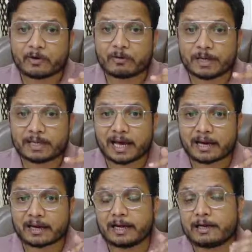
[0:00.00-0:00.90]
could be
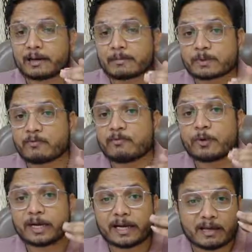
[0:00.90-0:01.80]
there in terms of
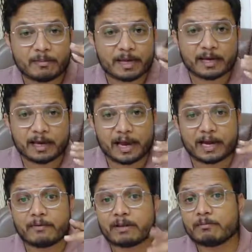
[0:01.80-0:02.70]
40 dB and
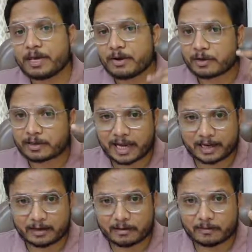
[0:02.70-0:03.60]
even beyond
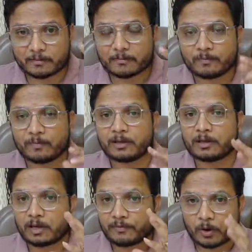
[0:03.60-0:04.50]
that.
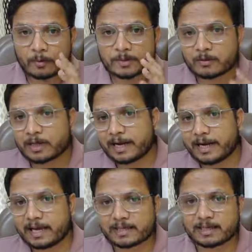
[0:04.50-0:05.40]
If you observe the
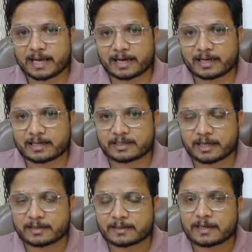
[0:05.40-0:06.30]
radiation
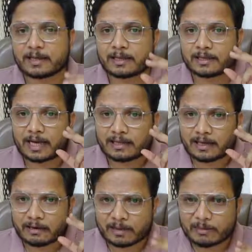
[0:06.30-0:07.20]
characteristics, then
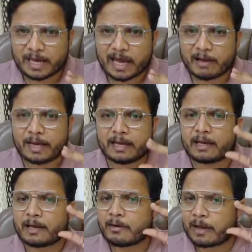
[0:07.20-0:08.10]
it will be having
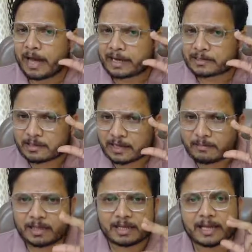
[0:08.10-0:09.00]

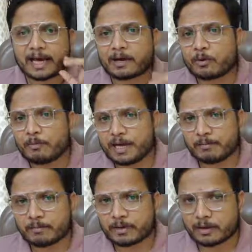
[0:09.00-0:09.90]
extremely narrow
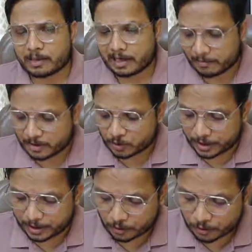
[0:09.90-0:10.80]
beam. Let me show
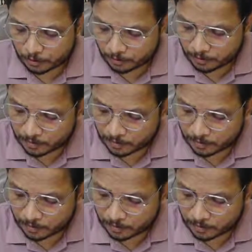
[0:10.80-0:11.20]
it to you.